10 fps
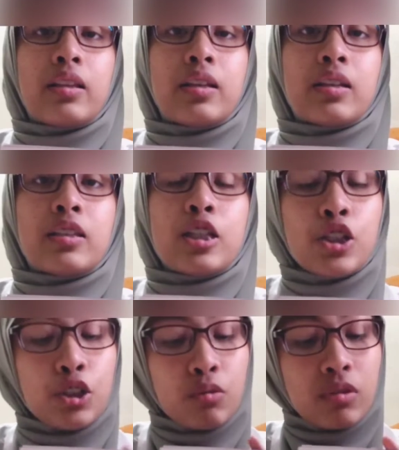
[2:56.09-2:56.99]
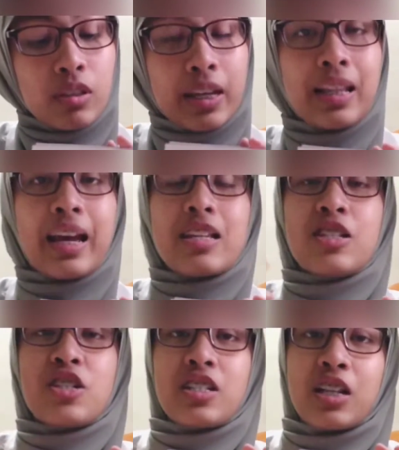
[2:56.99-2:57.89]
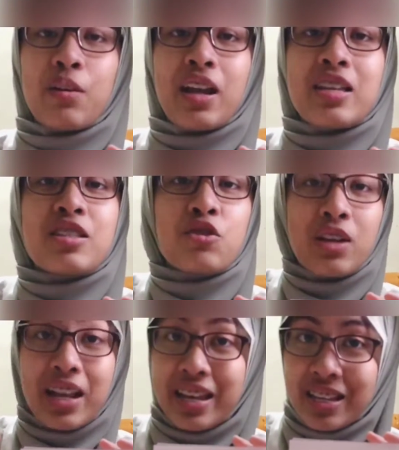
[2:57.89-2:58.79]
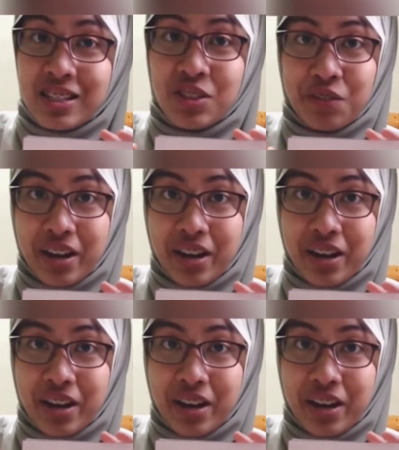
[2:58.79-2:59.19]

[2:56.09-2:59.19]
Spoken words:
the tissues, like I said just now, it has three layers,